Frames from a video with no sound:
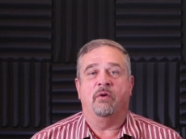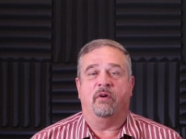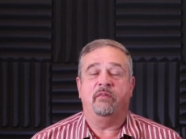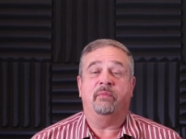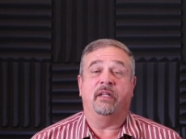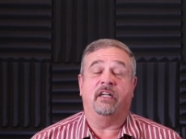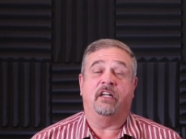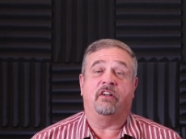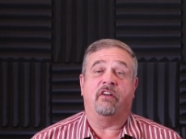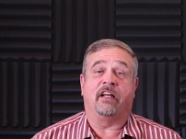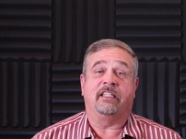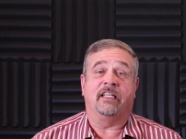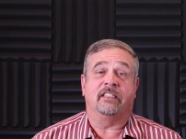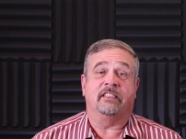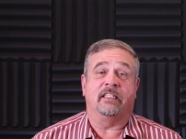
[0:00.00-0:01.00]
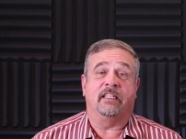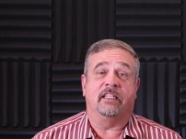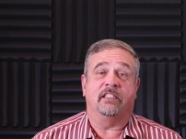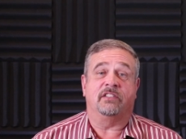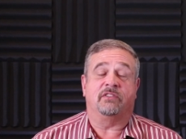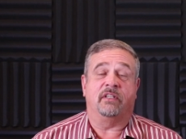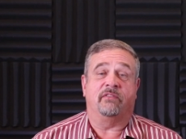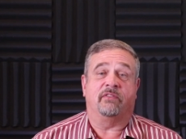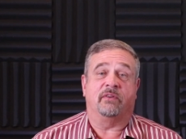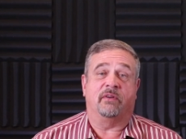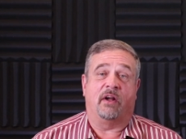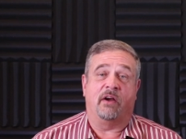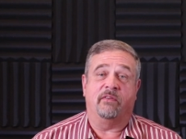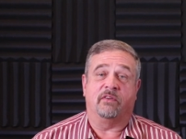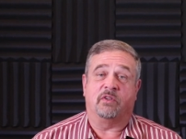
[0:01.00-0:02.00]
We've been in the drug testing industry
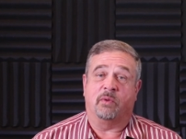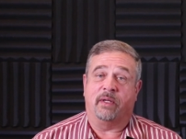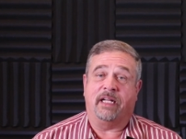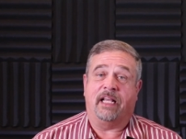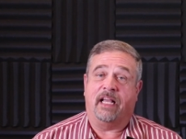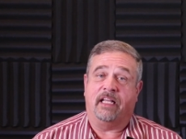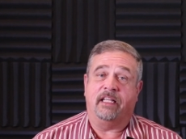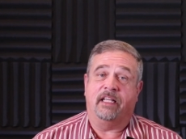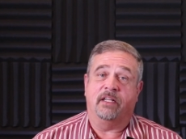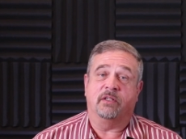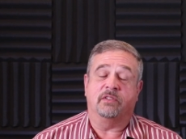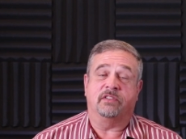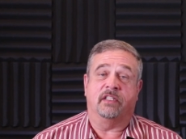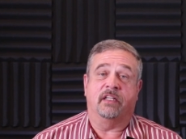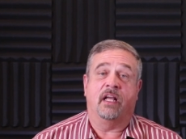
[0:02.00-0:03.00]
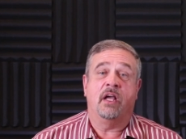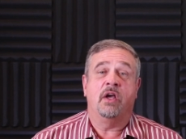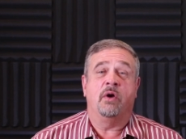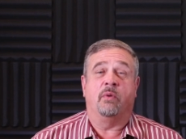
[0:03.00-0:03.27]
for over 28 years and